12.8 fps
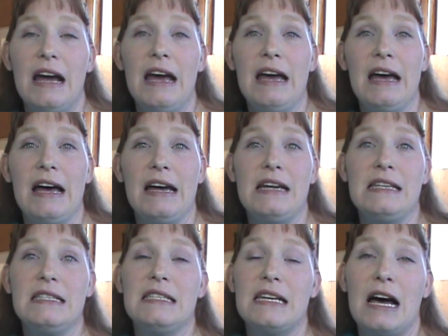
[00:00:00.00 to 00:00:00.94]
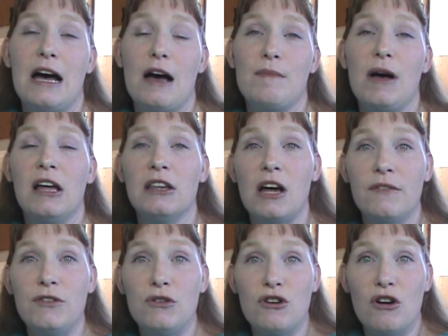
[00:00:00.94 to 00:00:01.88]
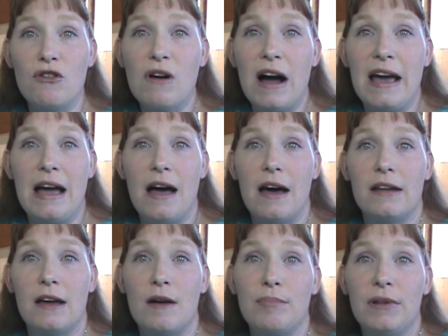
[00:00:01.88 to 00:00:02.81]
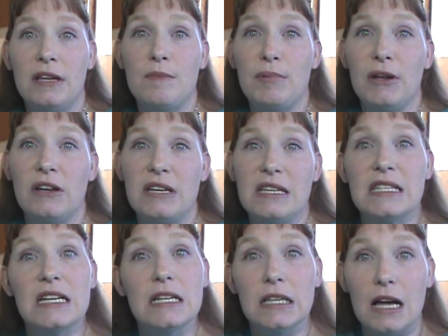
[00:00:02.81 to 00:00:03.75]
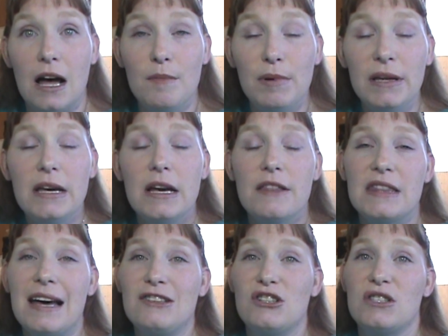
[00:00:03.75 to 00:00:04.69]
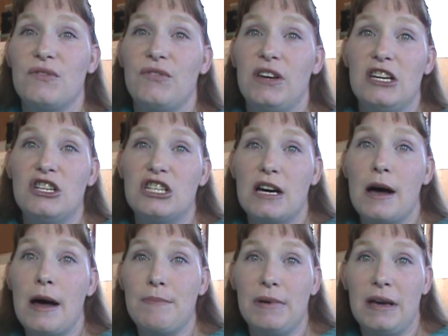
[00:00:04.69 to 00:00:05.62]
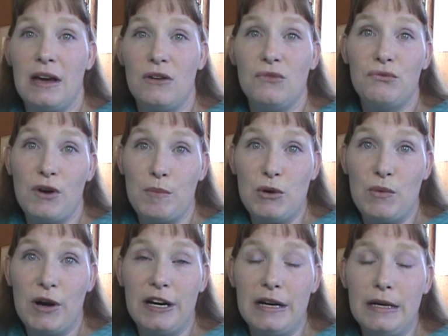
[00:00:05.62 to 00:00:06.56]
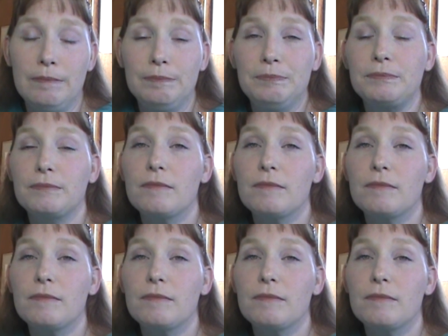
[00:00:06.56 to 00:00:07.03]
And a lot of you know I had a Blendabilities club that just finished up in February.